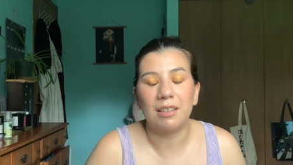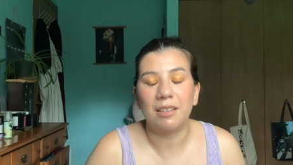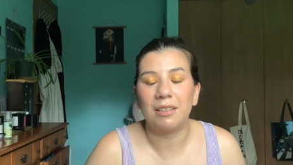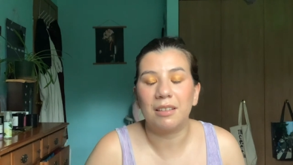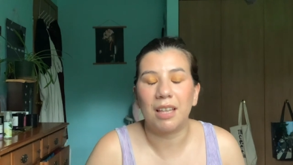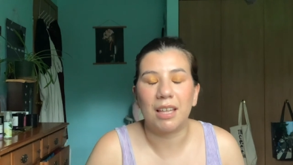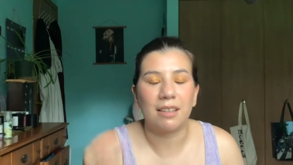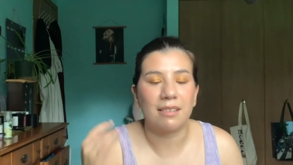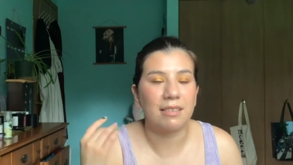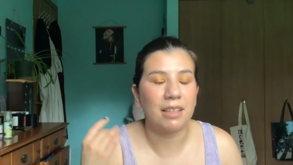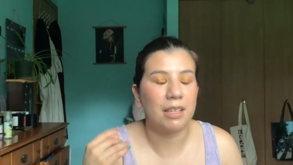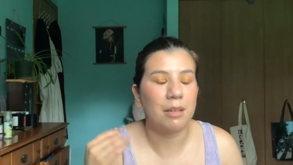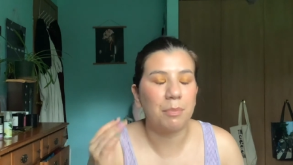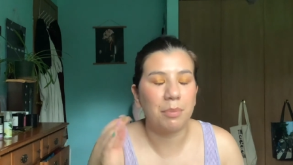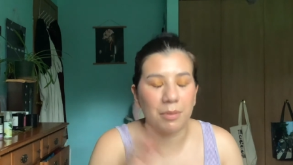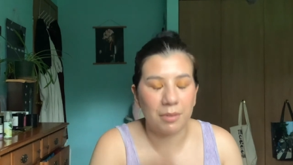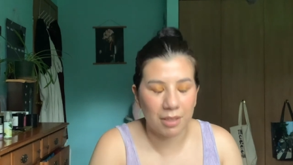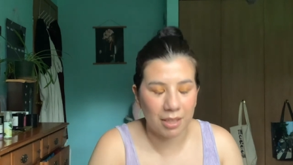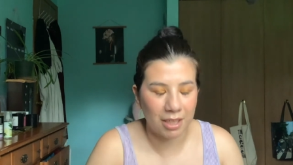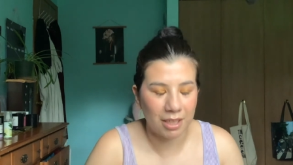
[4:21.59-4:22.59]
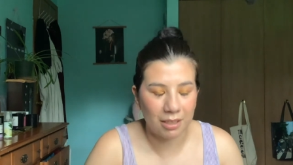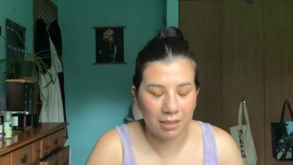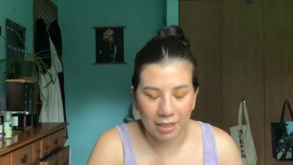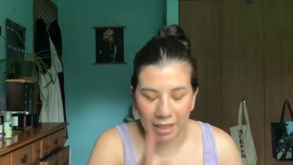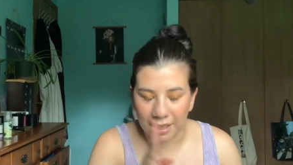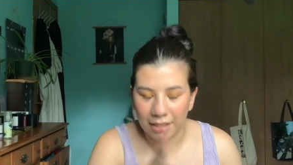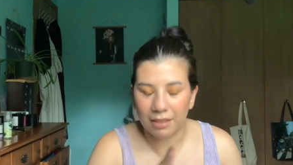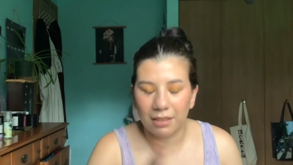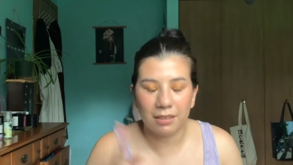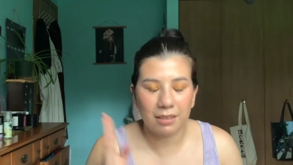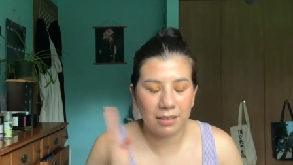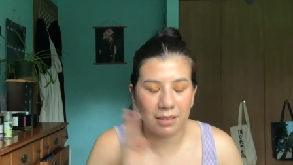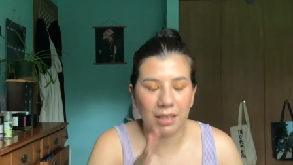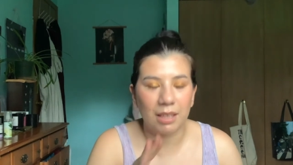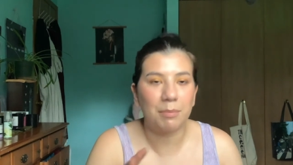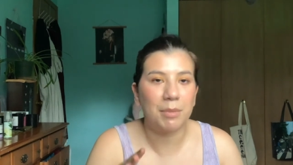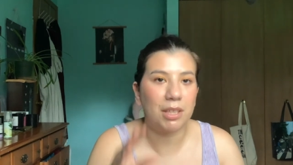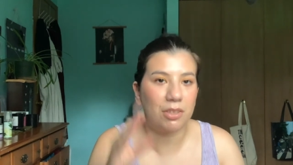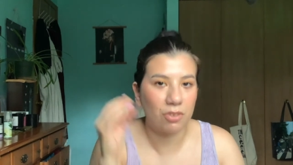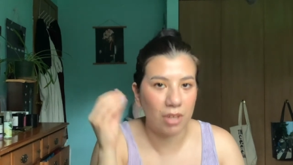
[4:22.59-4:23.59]
like, say a prayer, like,
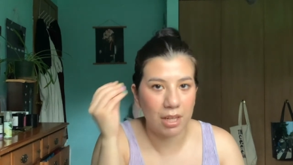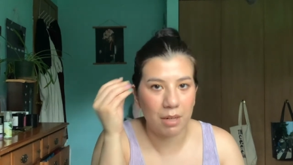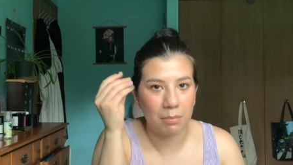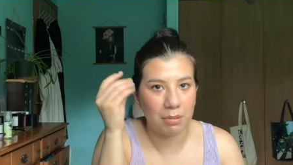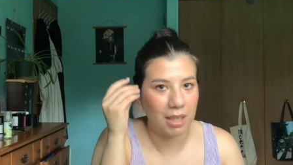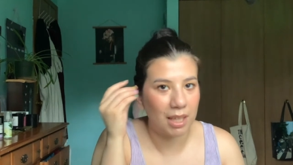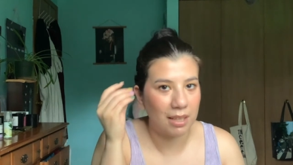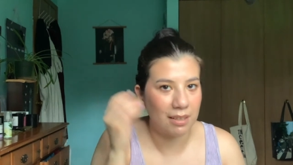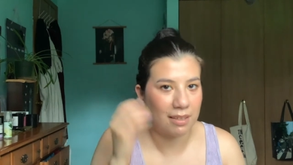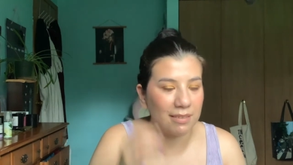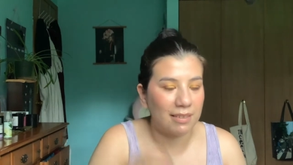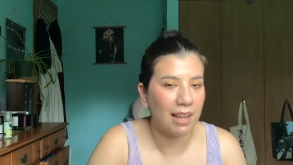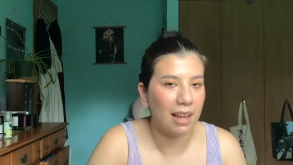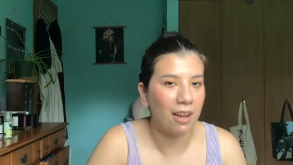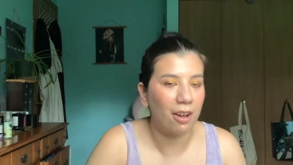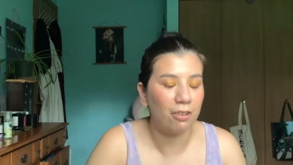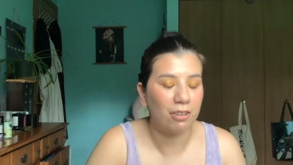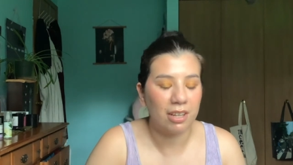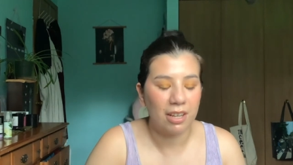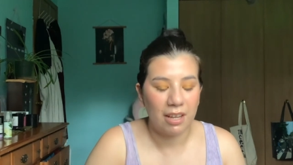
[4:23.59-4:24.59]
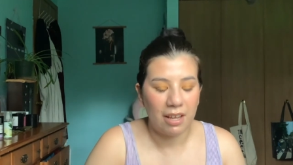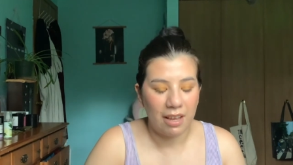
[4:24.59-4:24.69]
let me try to blend this out.